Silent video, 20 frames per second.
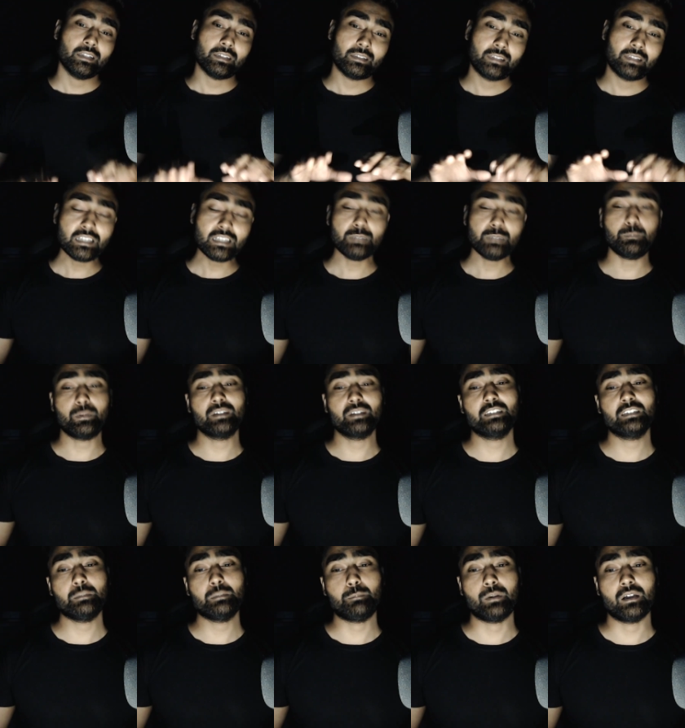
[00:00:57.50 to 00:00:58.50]
this
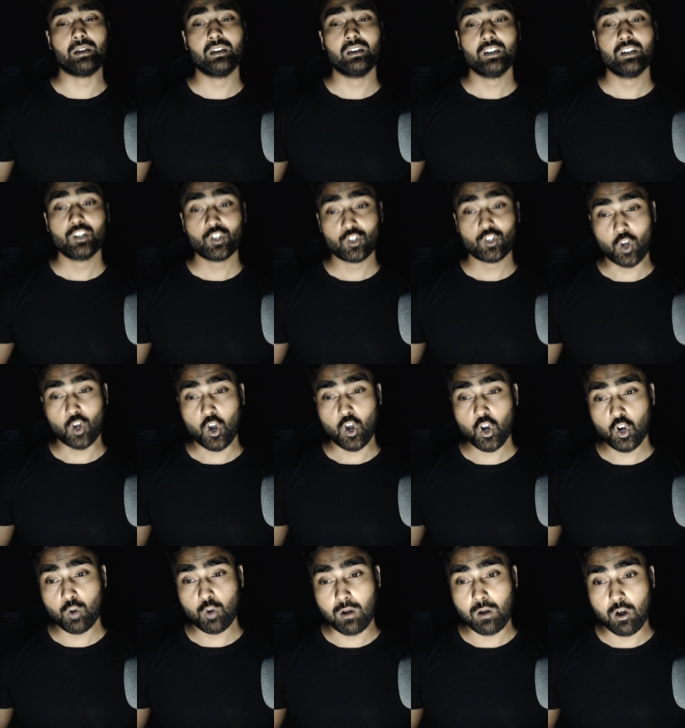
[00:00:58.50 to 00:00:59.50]
principle
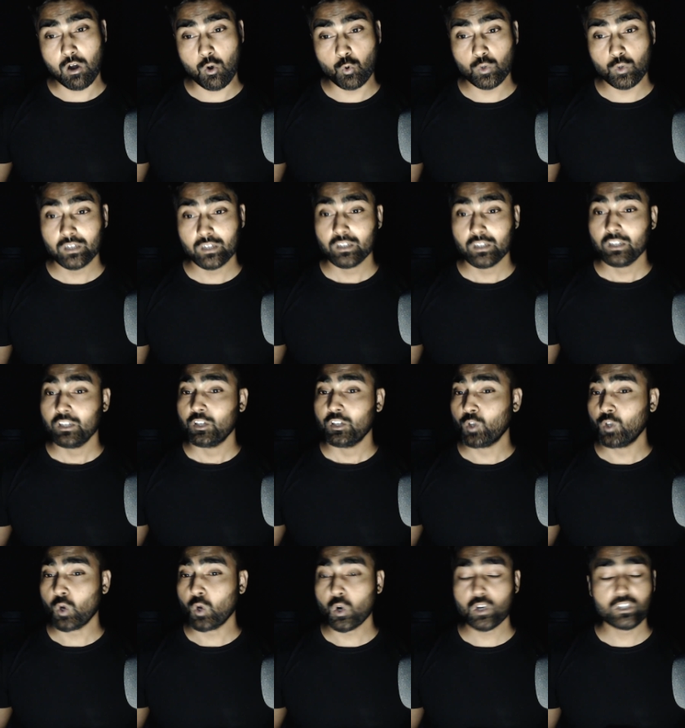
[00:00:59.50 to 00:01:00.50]
talk about
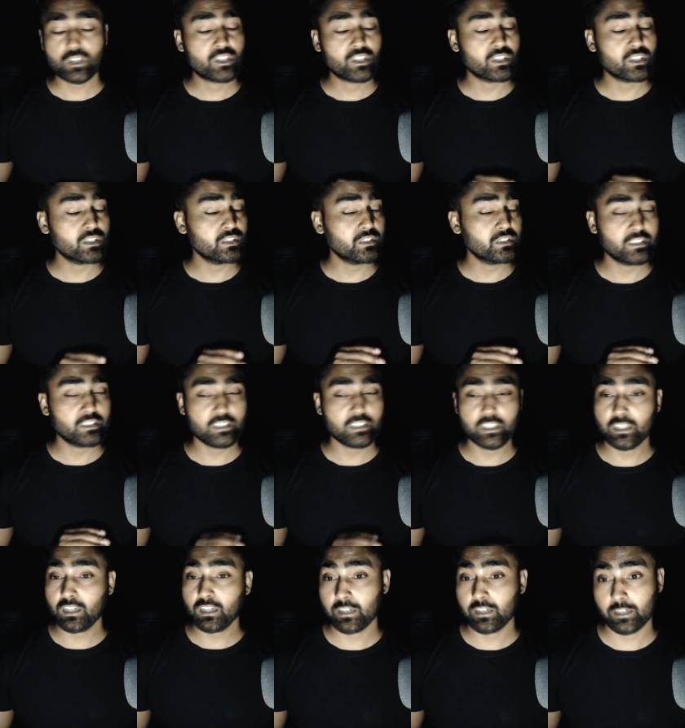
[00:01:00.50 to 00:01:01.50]
not just
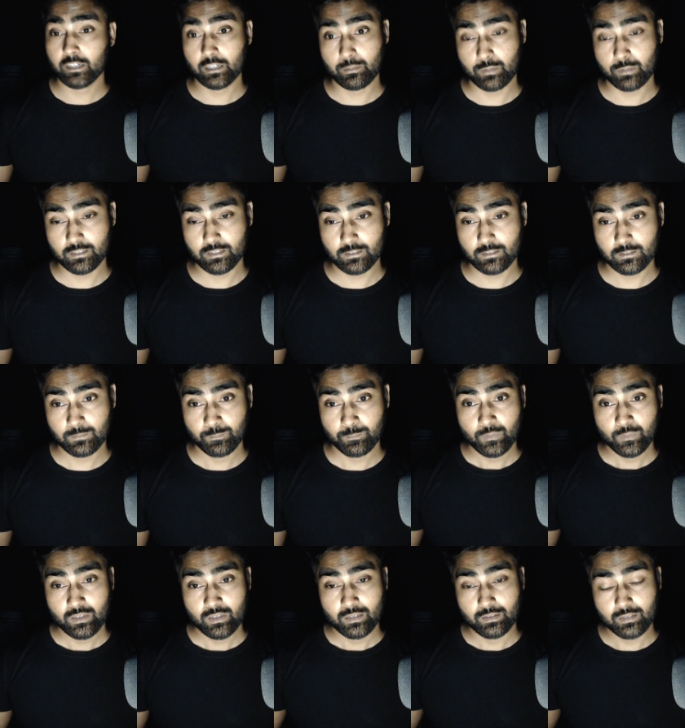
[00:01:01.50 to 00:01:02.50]
single database
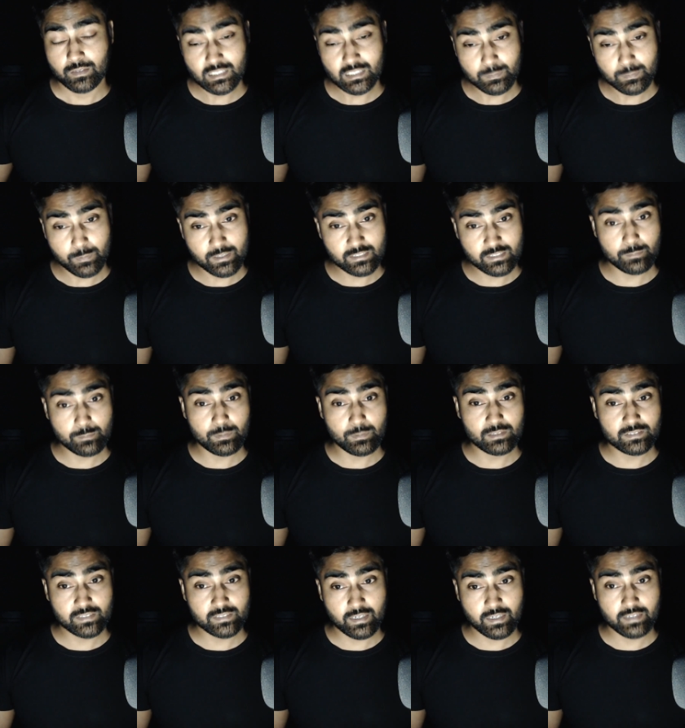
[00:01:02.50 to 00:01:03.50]
this principle
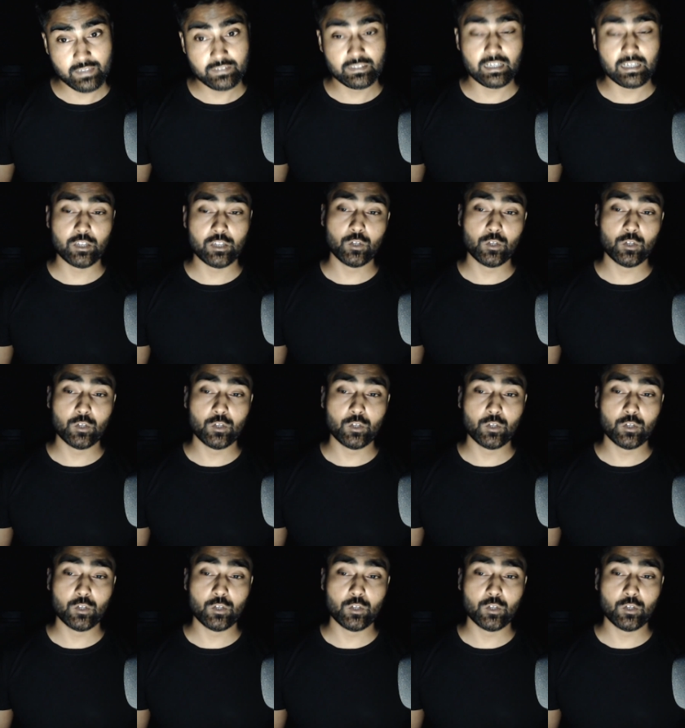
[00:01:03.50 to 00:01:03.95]
says that you